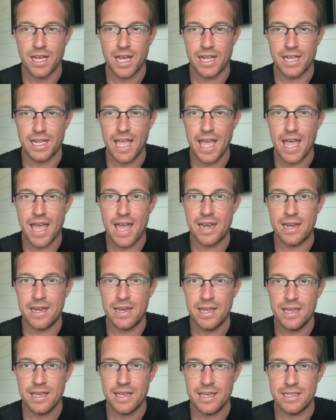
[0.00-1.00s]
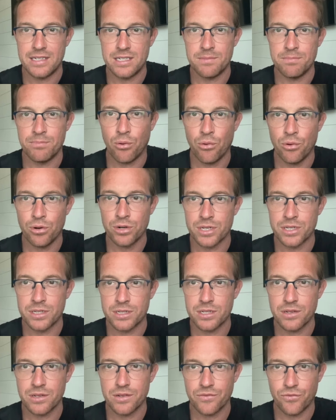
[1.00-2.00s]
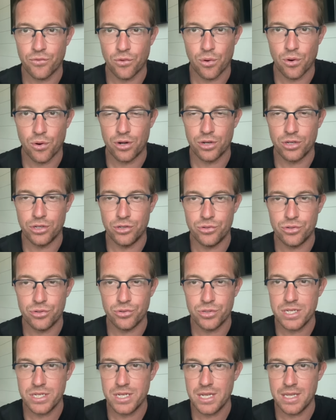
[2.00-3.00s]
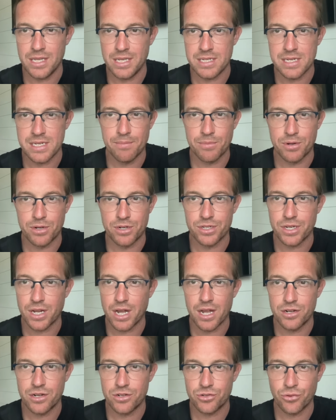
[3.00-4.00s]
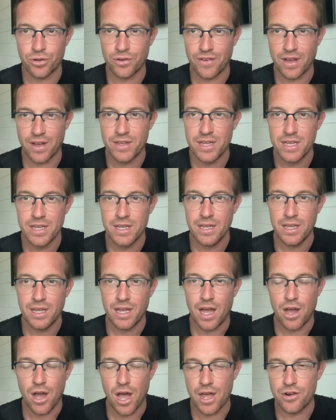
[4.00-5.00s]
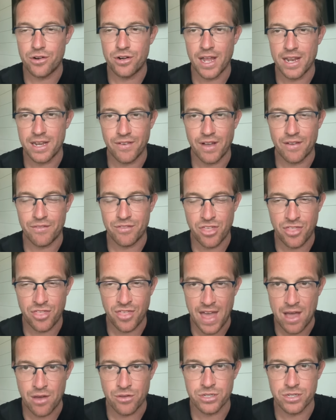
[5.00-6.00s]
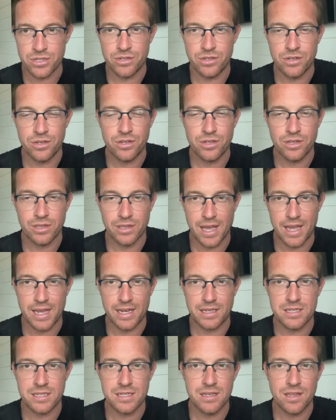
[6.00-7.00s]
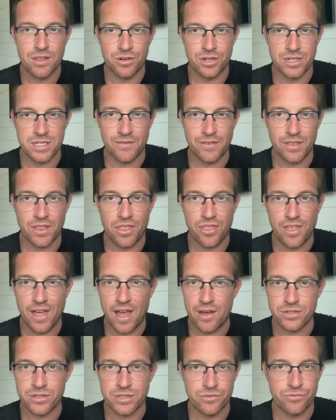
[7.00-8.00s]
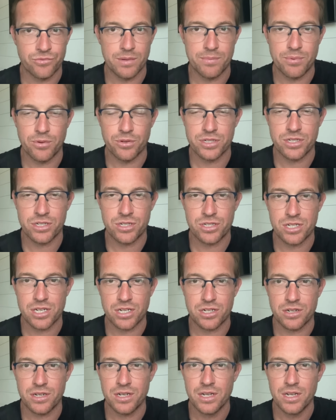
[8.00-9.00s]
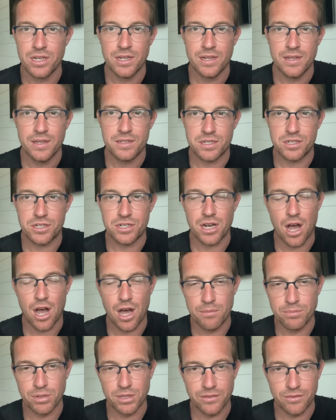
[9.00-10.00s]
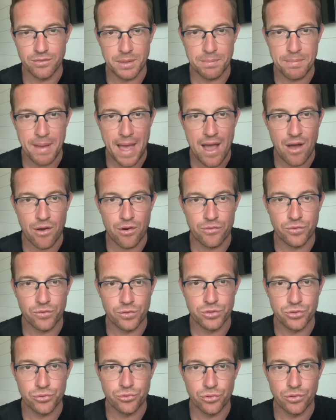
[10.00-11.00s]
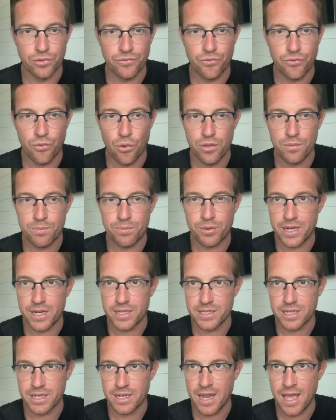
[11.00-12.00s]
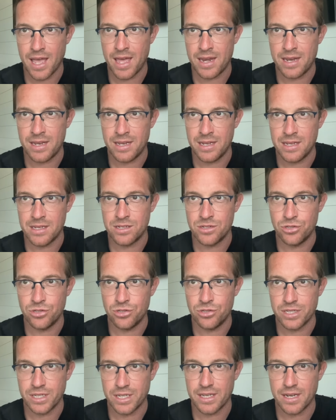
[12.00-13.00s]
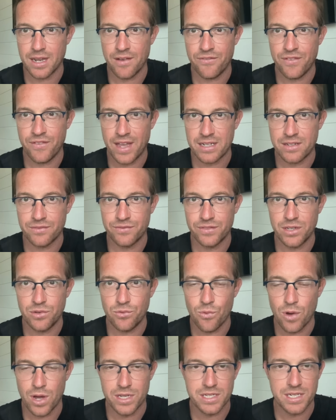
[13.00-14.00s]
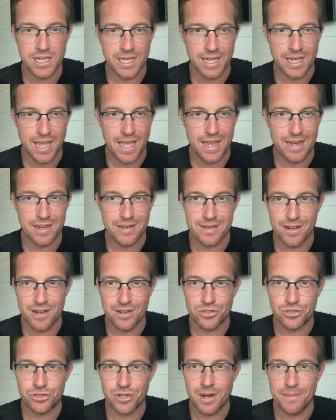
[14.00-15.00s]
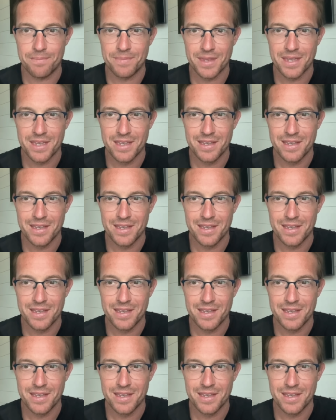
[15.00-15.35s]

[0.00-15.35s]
Again, it's important for you to see these numbers 125, 195,000 likes, 37,000 reposts. Such a such an unbelievably powerful tool for the president, and he is using it effectively once again. Donald Trump